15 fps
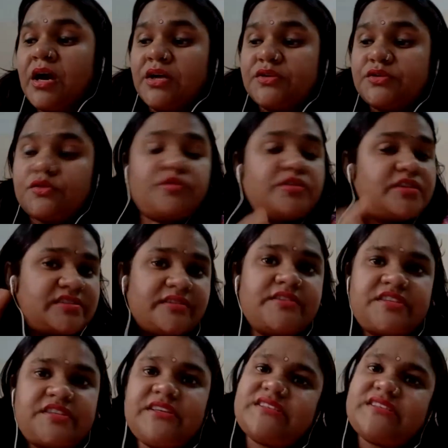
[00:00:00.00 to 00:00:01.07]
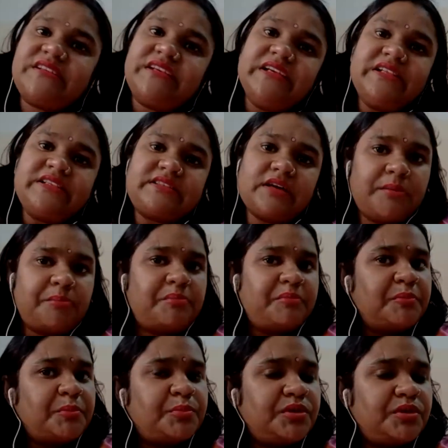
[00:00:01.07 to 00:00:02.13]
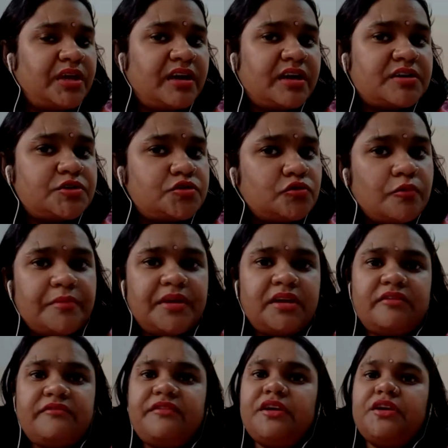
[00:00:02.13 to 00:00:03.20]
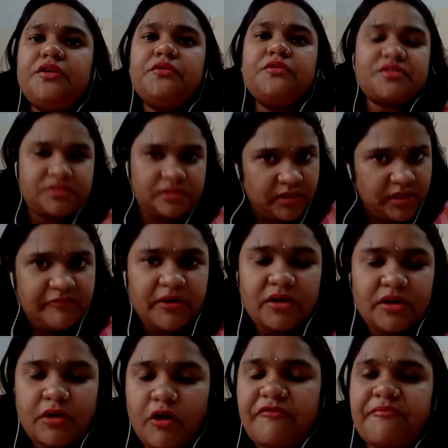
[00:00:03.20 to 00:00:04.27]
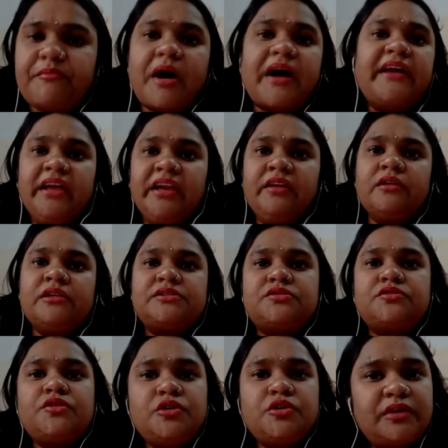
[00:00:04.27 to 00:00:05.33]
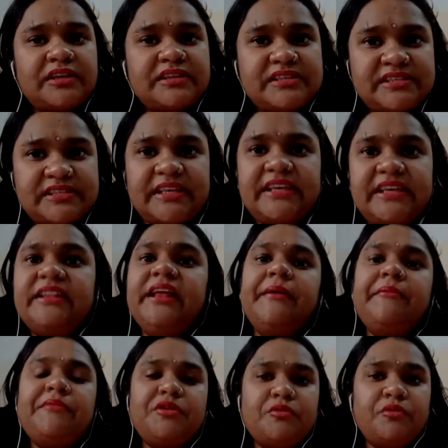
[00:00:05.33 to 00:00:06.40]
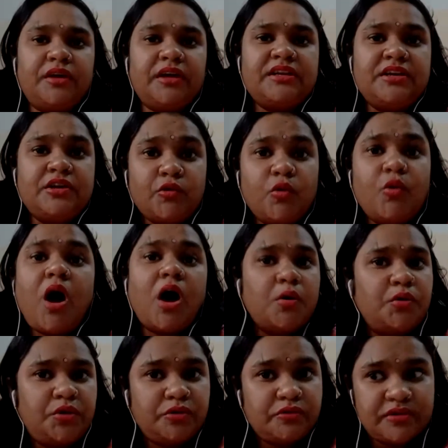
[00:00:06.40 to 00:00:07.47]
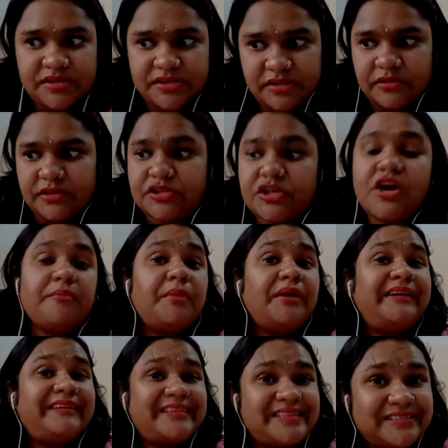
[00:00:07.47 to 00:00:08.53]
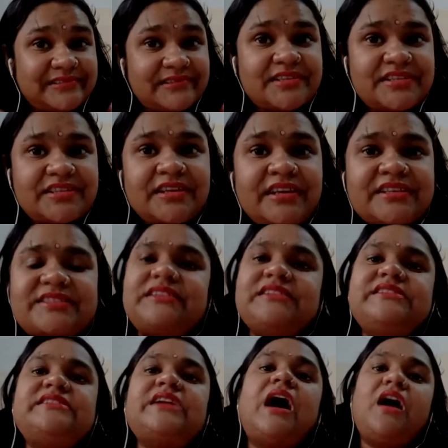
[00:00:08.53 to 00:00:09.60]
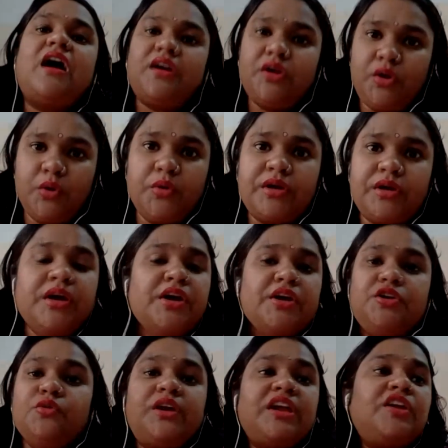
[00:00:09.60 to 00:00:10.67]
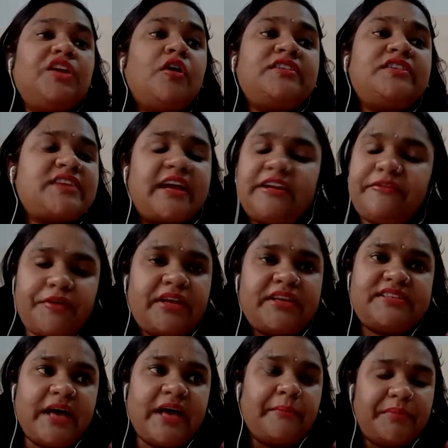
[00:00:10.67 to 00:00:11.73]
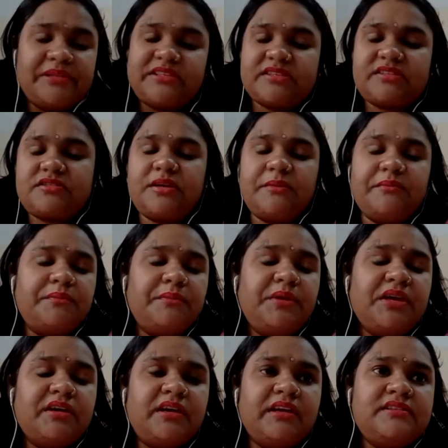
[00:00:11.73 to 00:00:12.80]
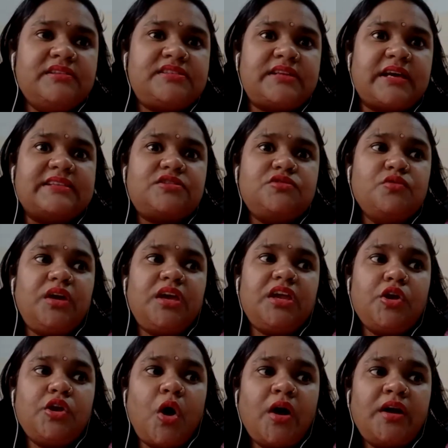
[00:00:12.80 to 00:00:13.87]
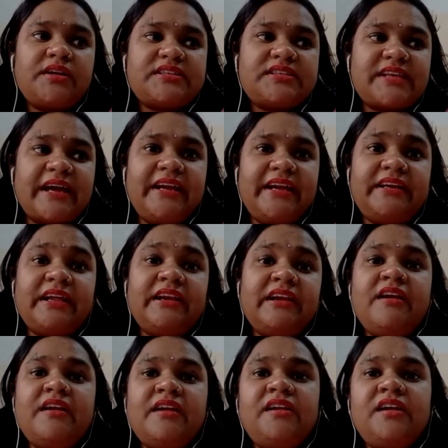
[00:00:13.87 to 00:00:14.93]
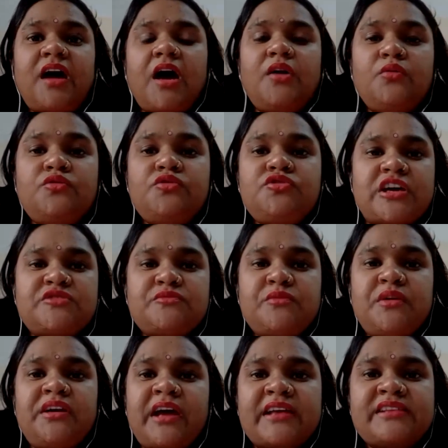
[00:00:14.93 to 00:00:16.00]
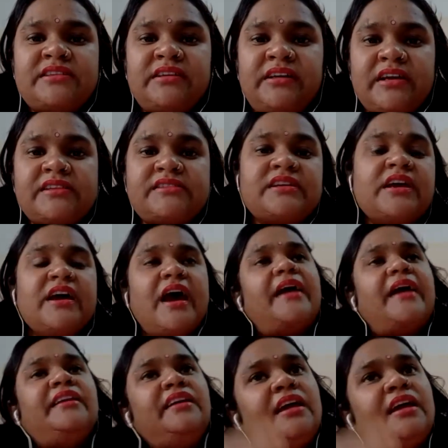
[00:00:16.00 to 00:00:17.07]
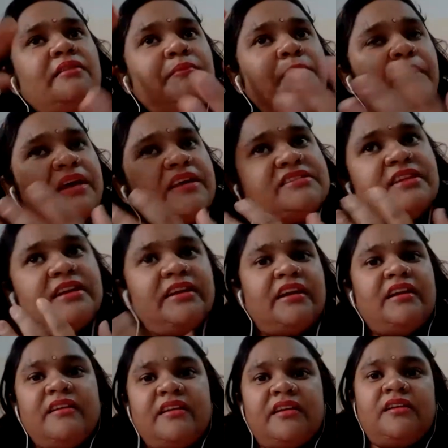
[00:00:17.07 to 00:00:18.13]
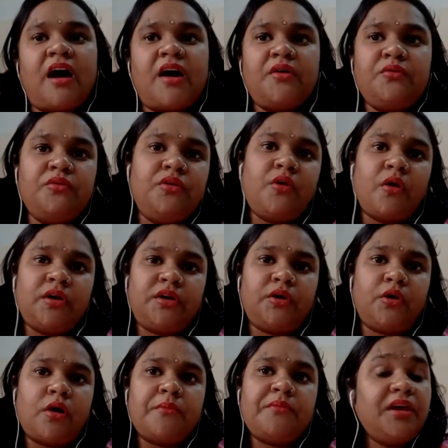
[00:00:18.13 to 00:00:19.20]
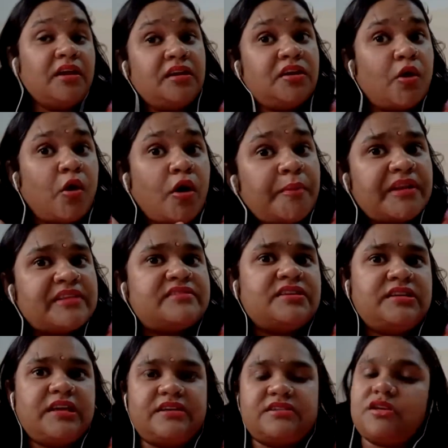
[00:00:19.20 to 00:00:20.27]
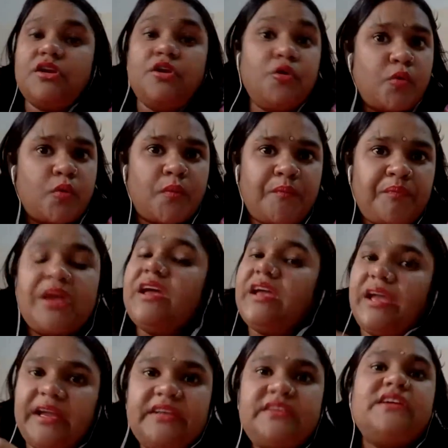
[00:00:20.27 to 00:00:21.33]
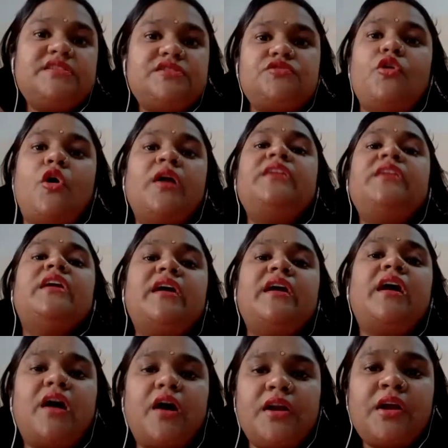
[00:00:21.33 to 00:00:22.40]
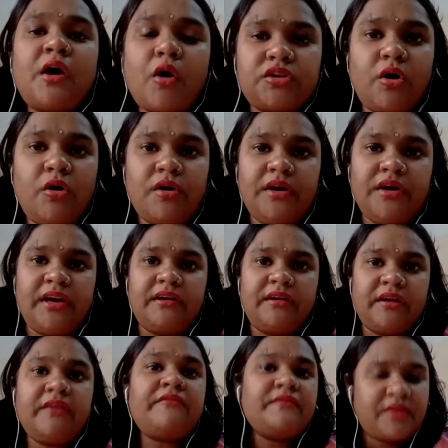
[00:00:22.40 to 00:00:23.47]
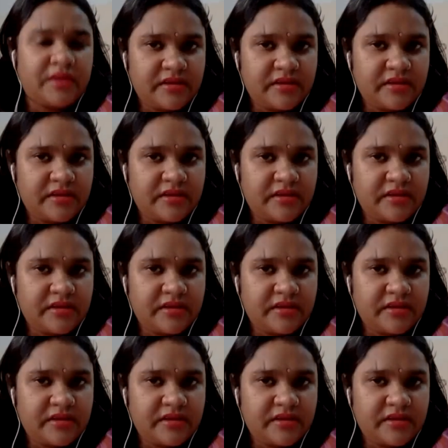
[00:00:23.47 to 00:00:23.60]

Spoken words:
So researching skills, there are so many videos even of mine also, you can see them, you can know how to research. But researching skills are good. You cannot cite, for example, just mere instance, you cannot cite an Indian Kanun judgment as it is and can present indiankanun.com in your presentation. No, it is not an authoritative